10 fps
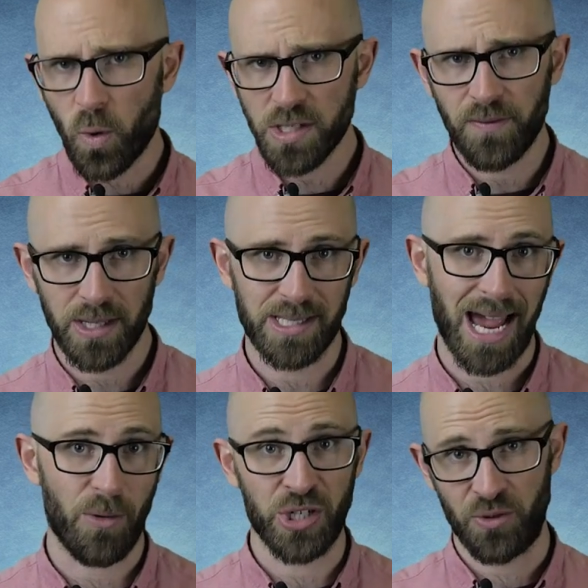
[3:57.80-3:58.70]
order for the
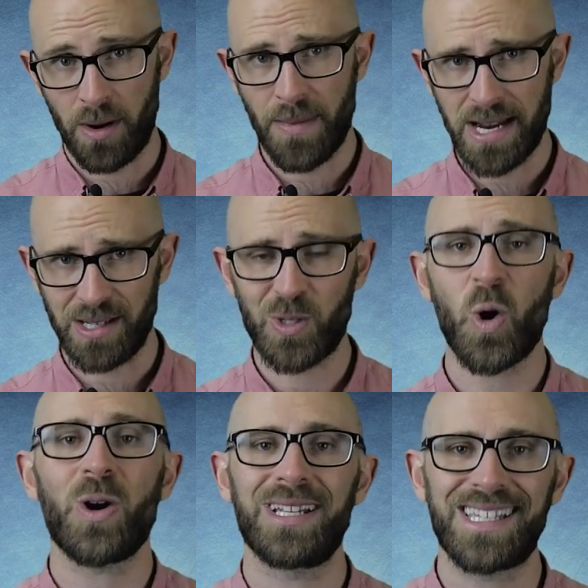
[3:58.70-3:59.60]
tower to remain
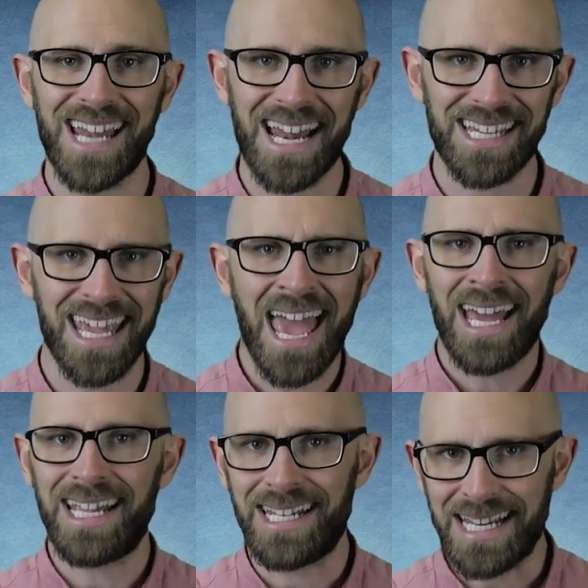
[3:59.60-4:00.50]
strong and standing,
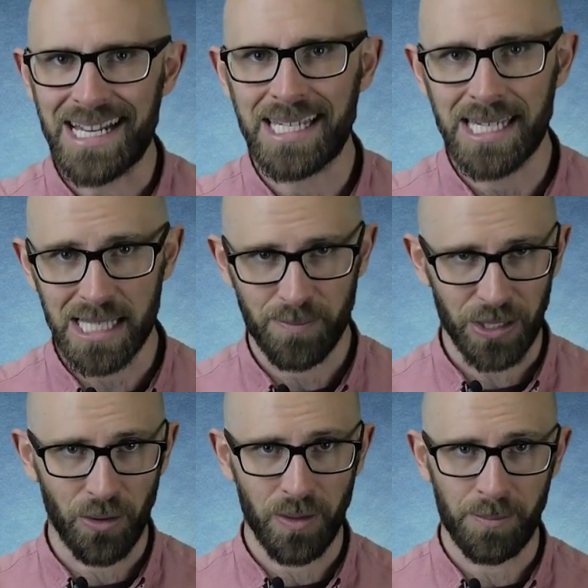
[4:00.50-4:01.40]
he needs to
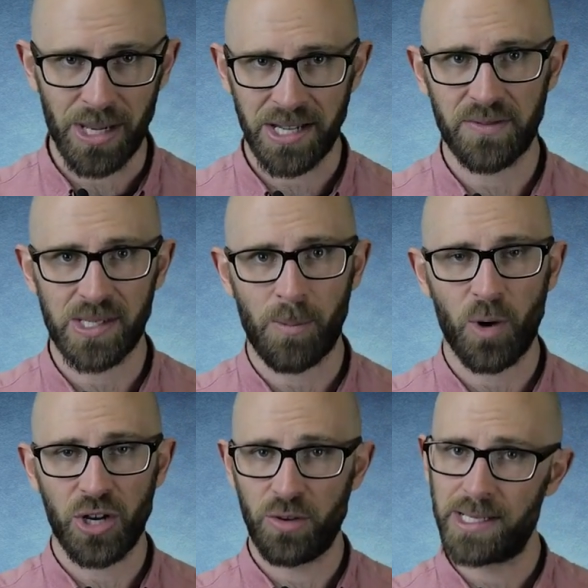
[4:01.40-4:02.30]
spill the blood of
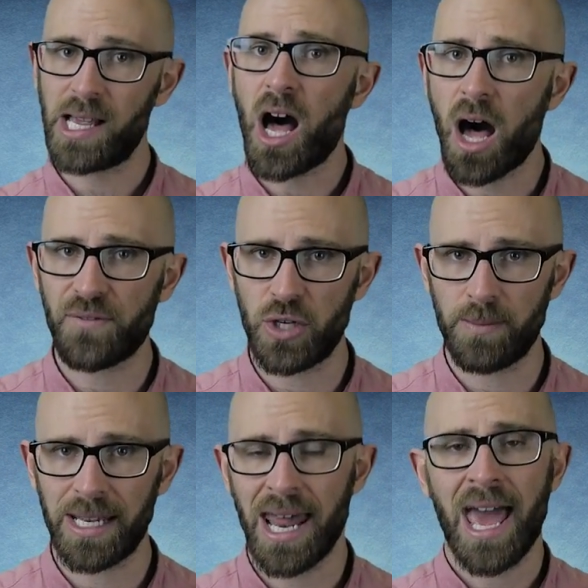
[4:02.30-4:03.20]
someone who is half
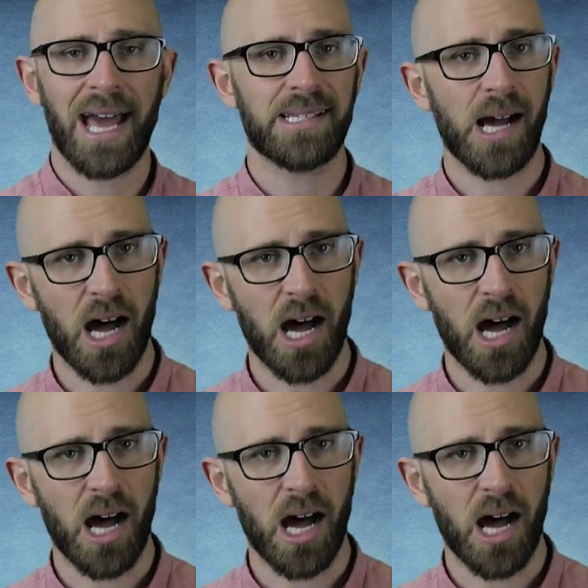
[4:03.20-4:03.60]
human and